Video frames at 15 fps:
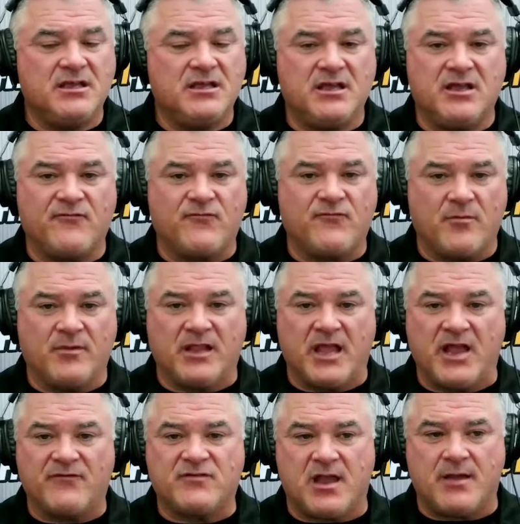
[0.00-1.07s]
uh, from a
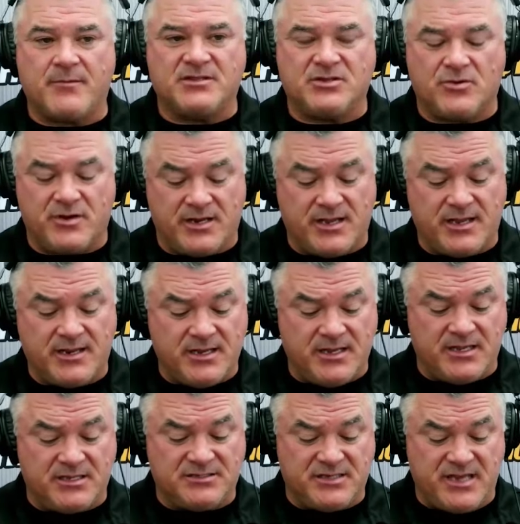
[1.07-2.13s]
lifetime of doing it
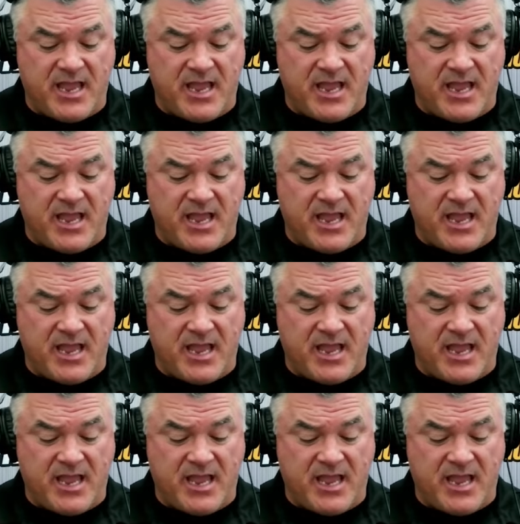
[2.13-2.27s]
is yeah,